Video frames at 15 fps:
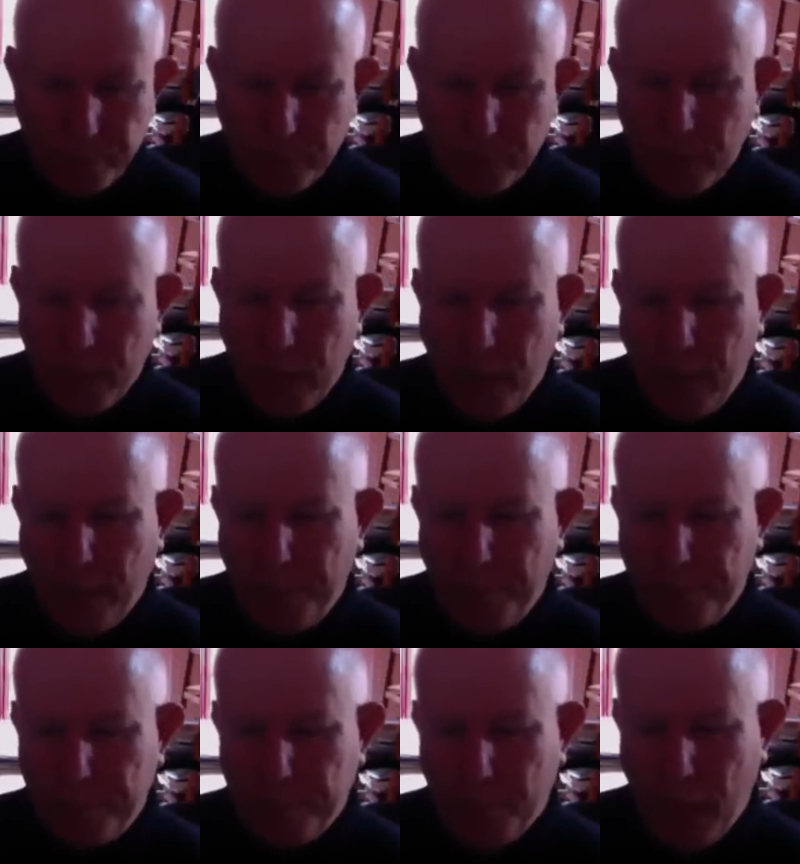Um,
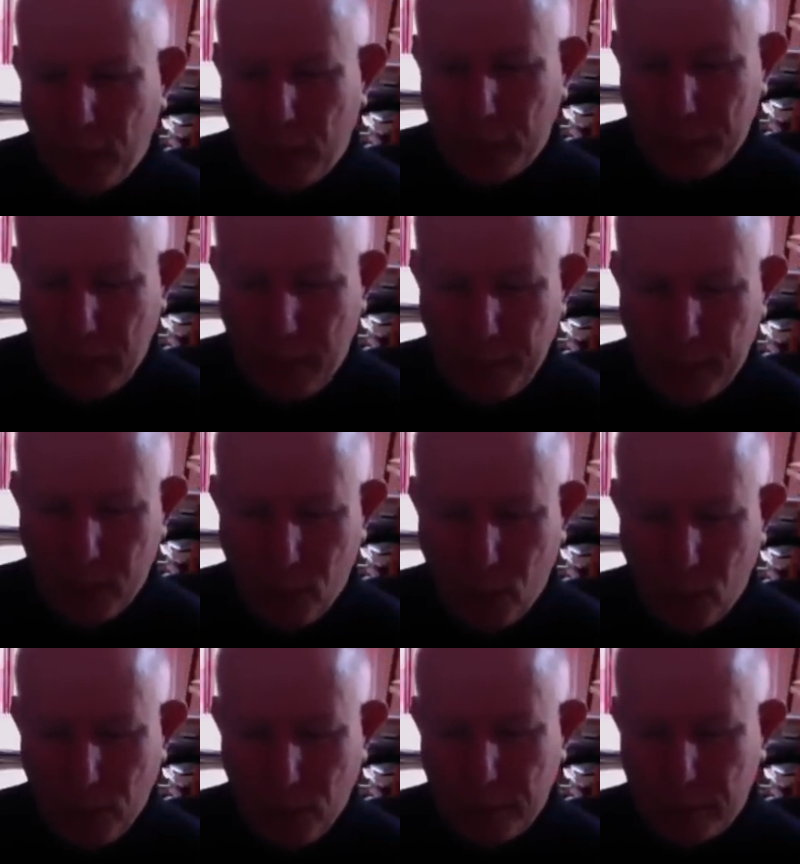monoatomic
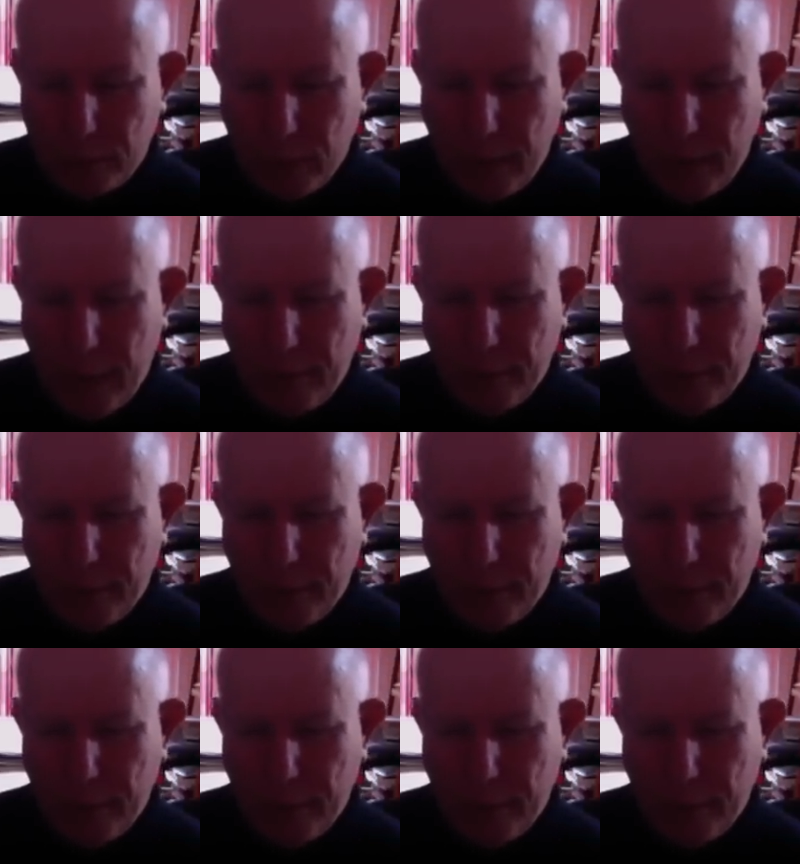gold can have a